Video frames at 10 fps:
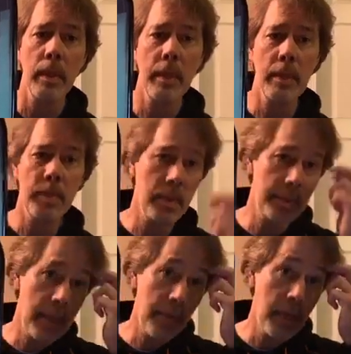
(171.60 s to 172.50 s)
Comes in
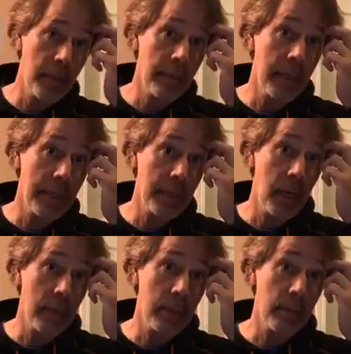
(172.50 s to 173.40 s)
7 other nice
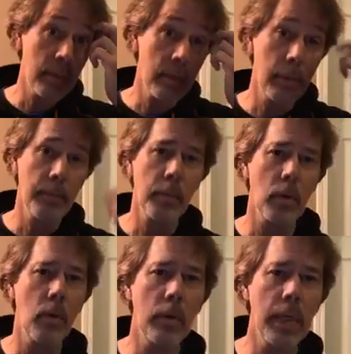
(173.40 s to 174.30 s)
colors,
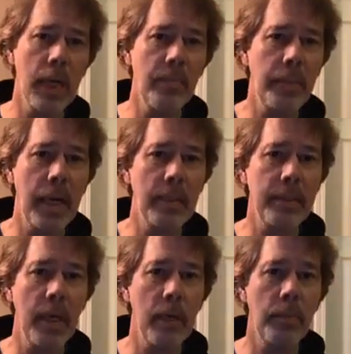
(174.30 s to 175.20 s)
all kind of
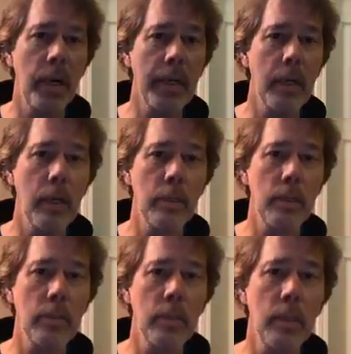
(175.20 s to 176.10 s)
pastel bright
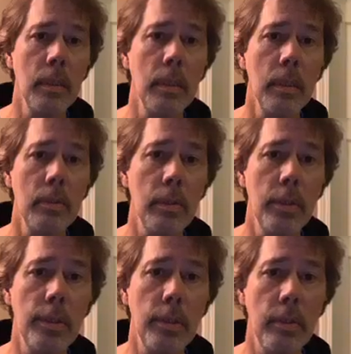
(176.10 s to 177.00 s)
colors. So
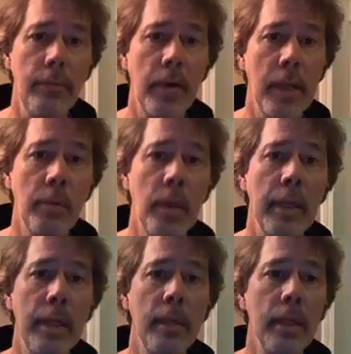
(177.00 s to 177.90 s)
you're sure to find one
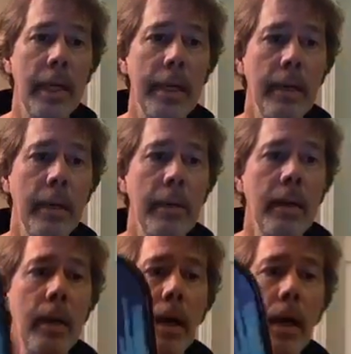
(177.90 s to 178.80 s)
that you like.
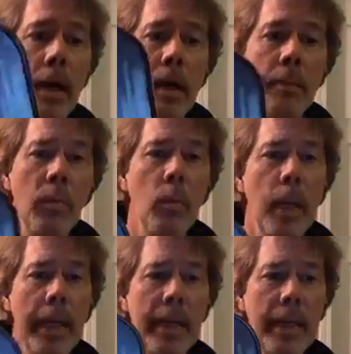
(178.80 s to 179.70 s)
The
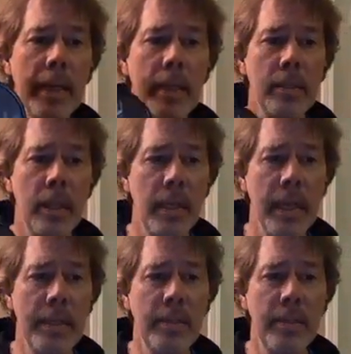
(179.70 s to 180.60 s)
weight is a nice